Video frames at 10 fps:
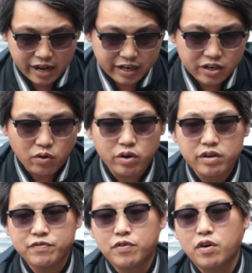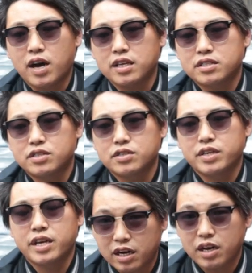and in order for us to
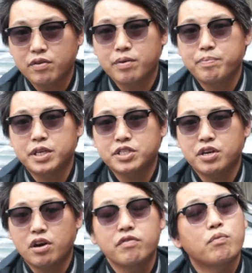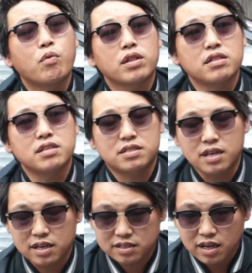get a clearer picture of what this
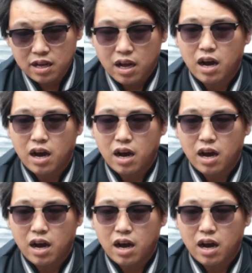does,